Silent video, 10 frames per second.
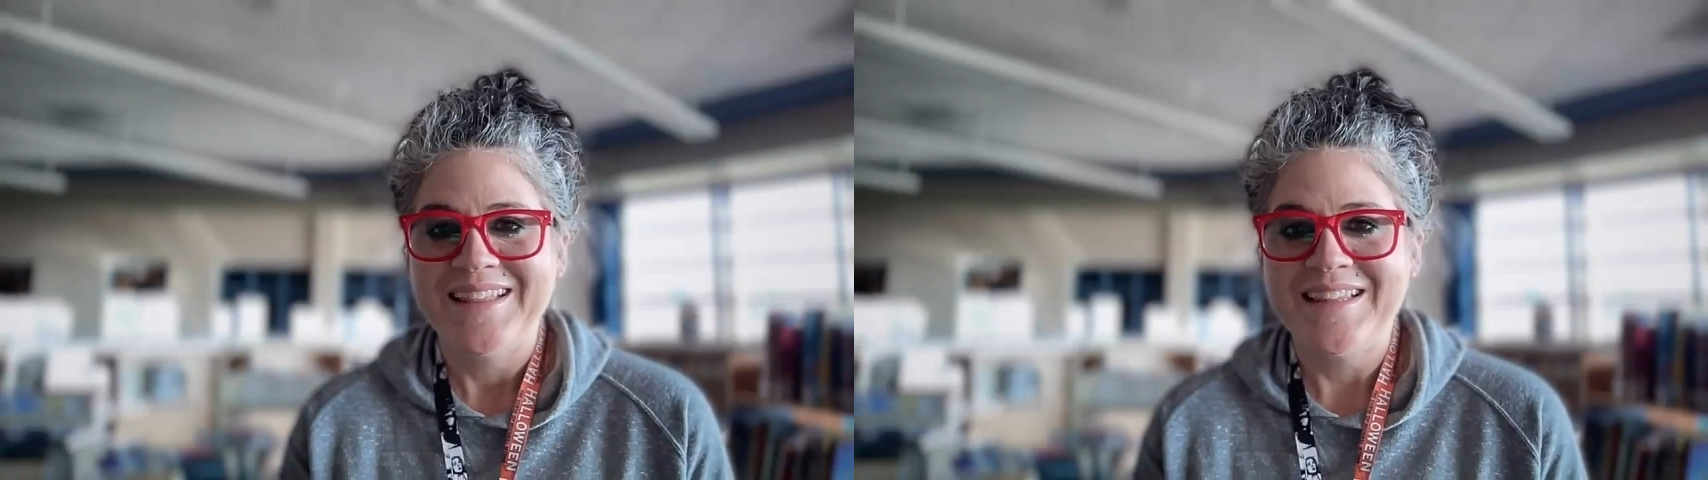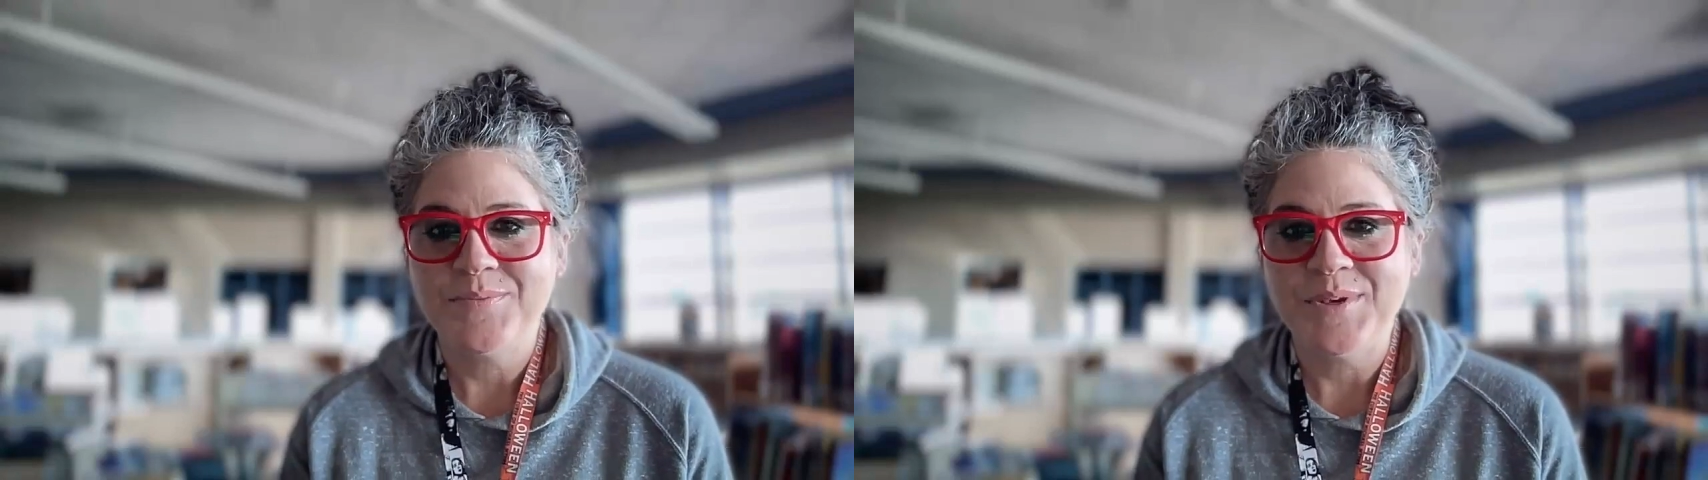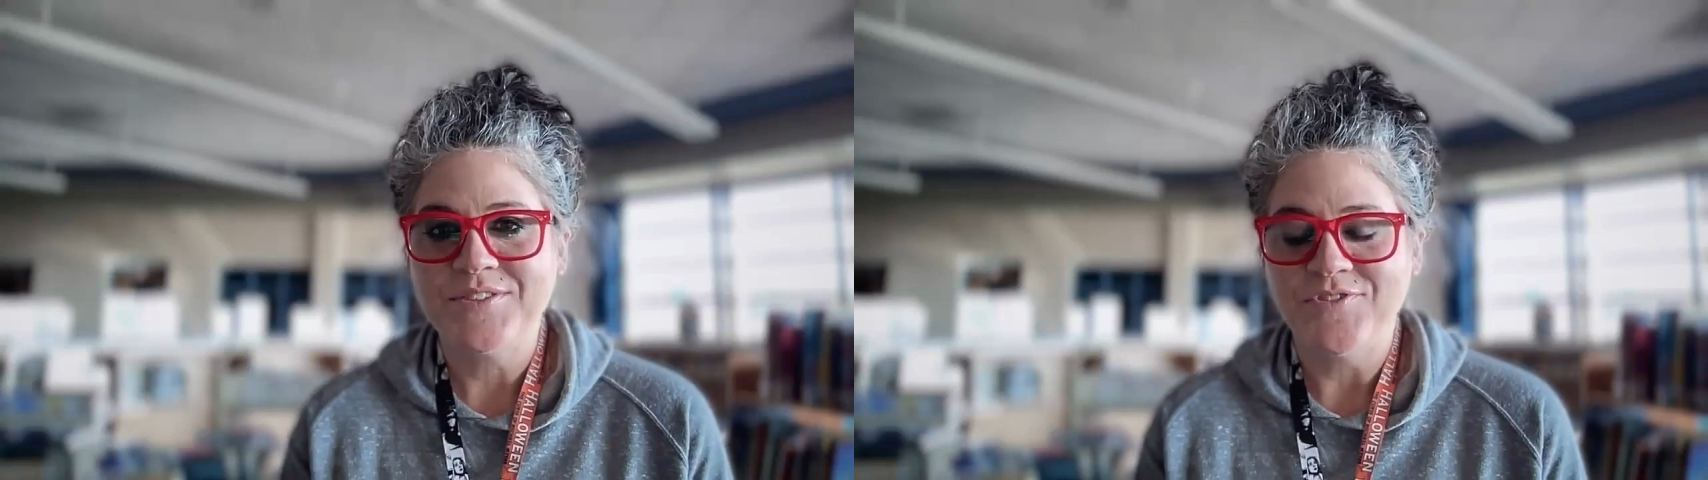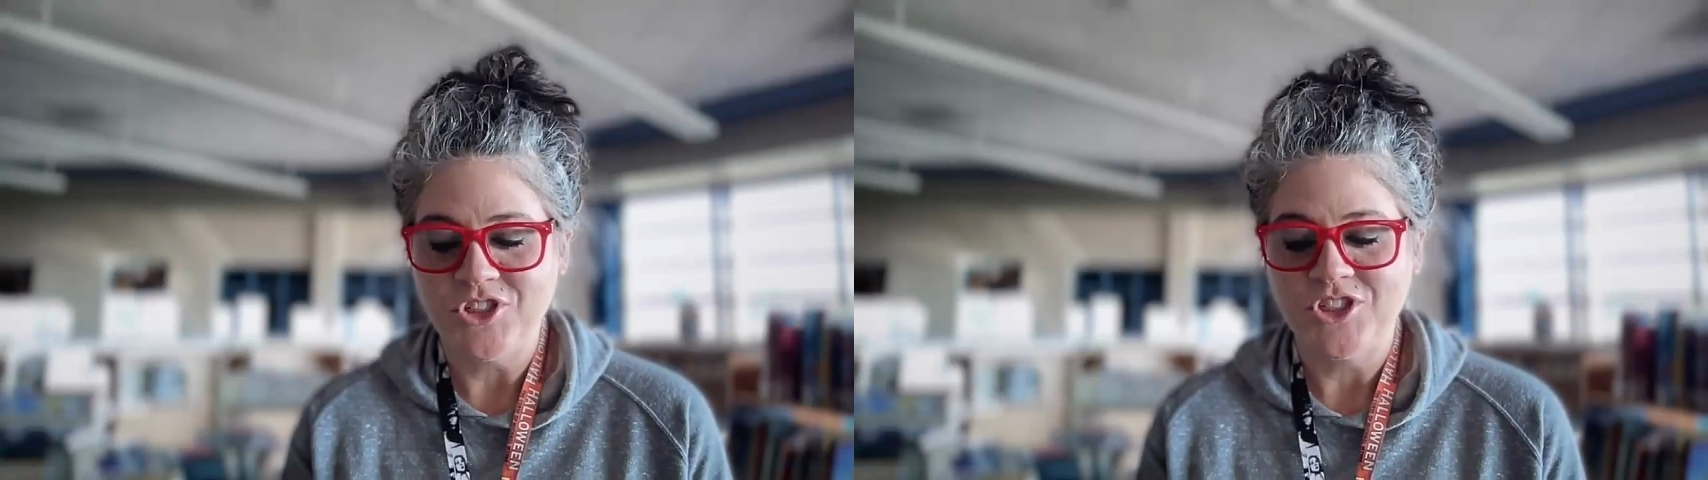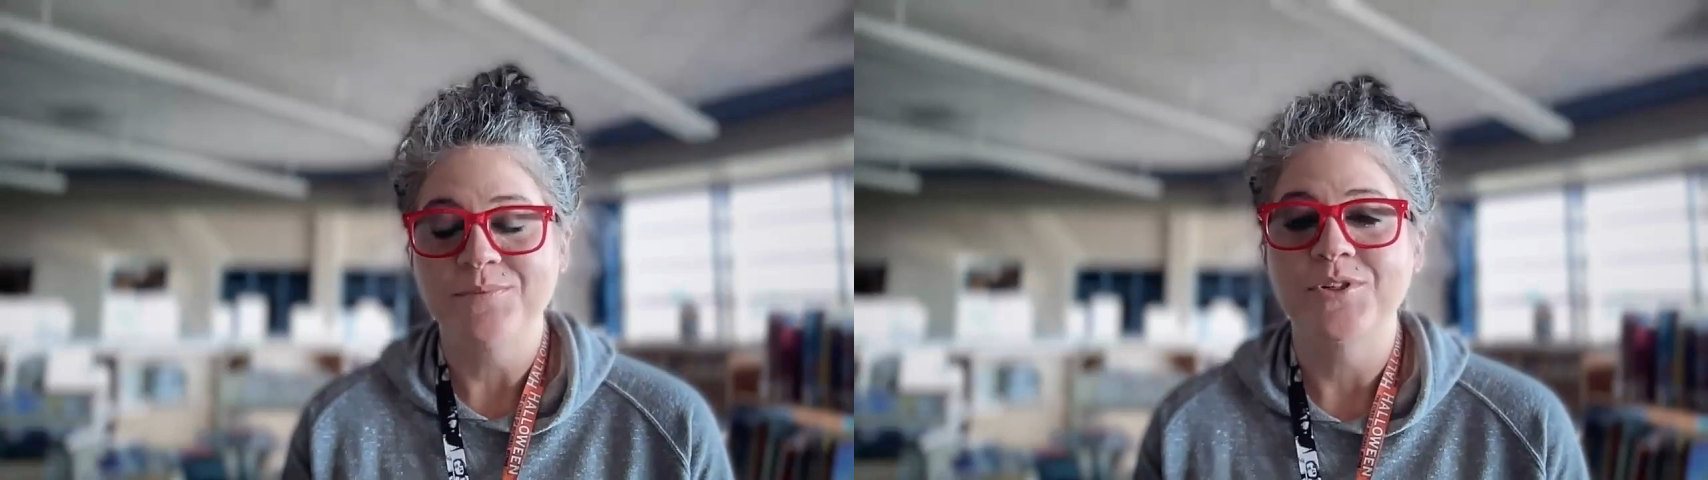This week's
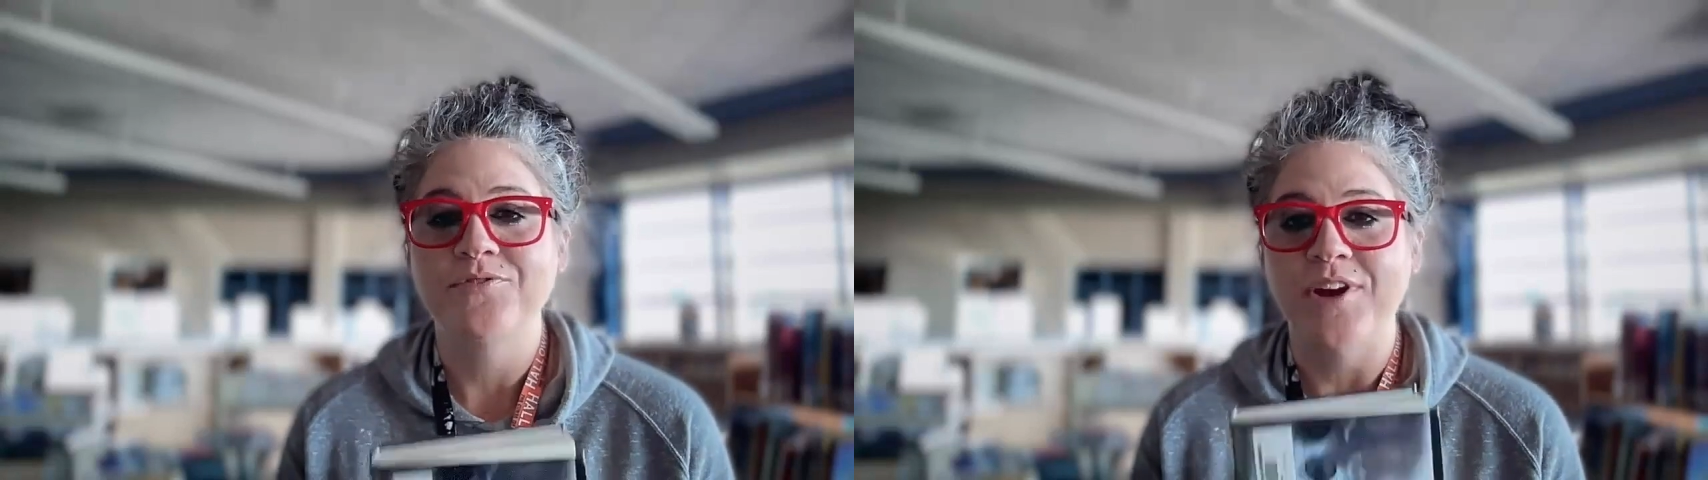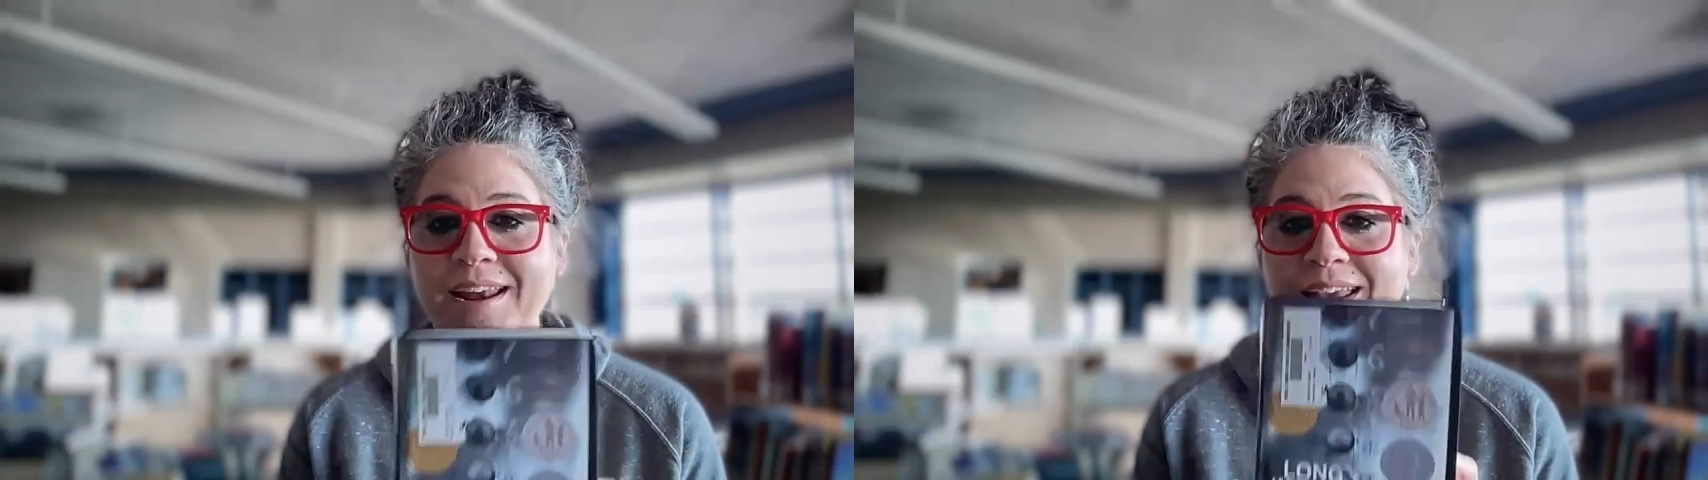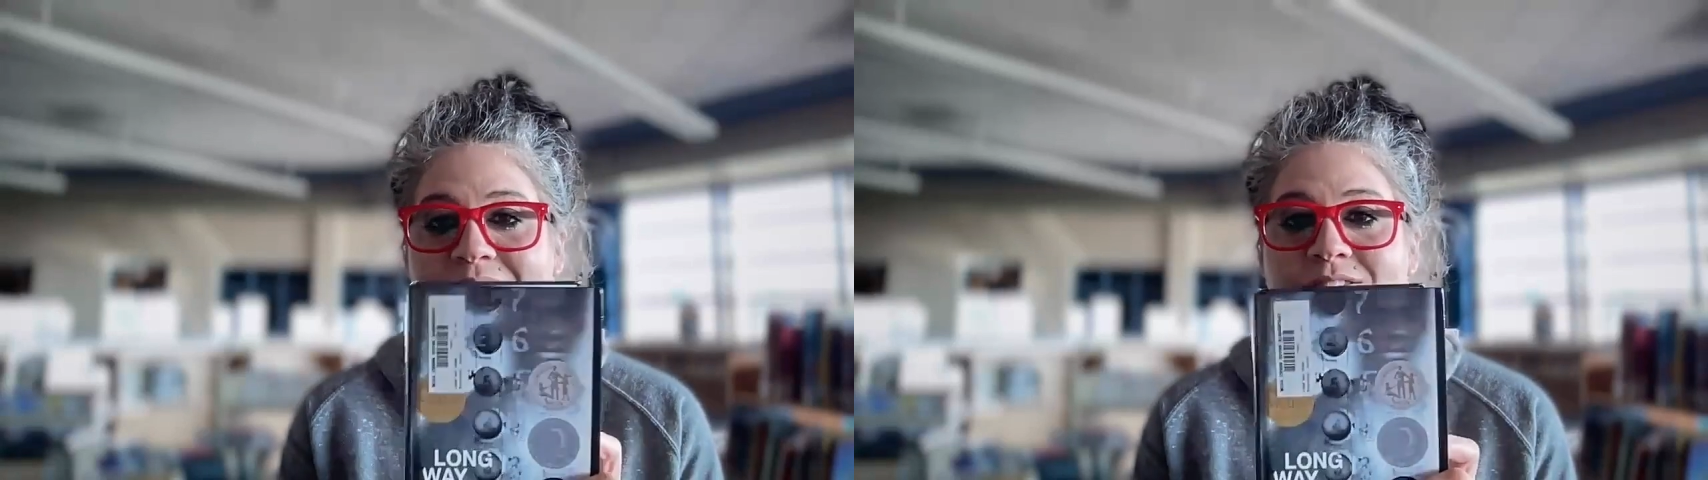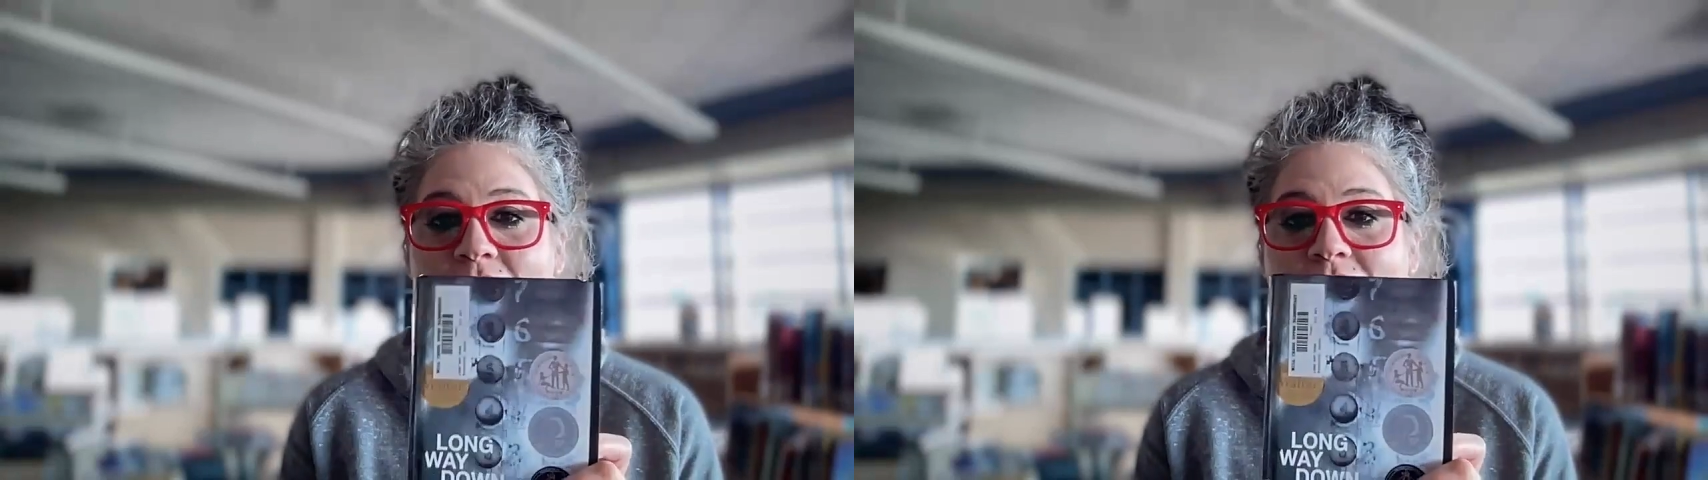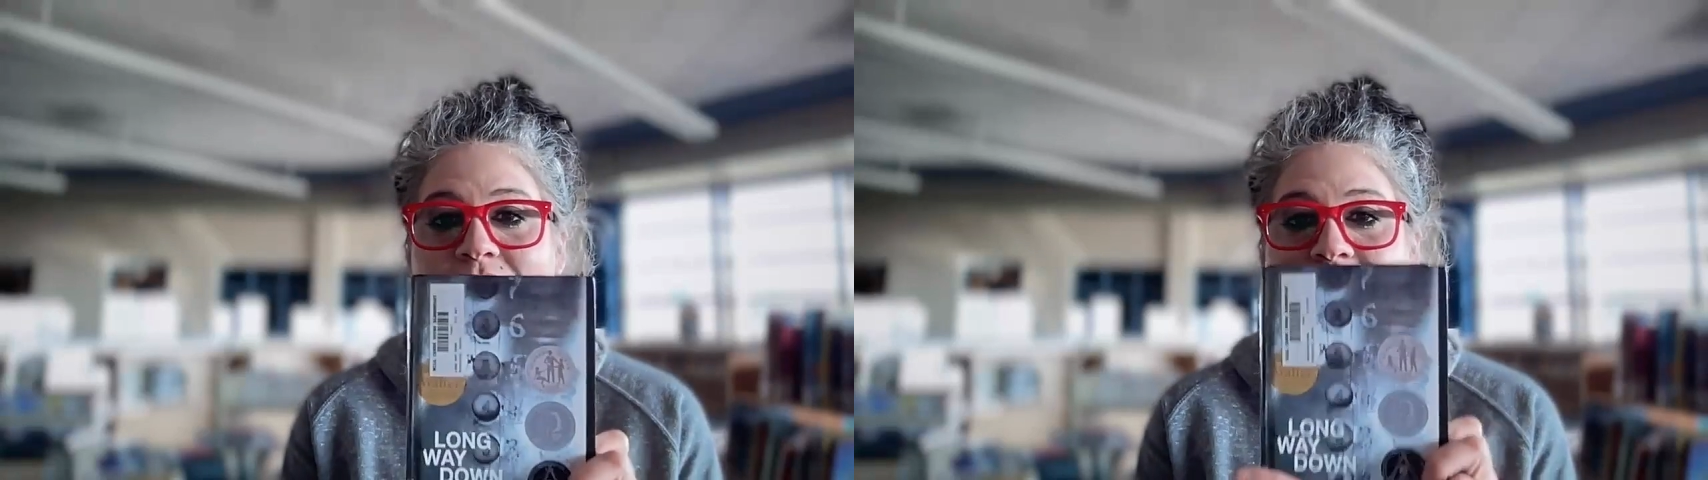First Chapter Friday is called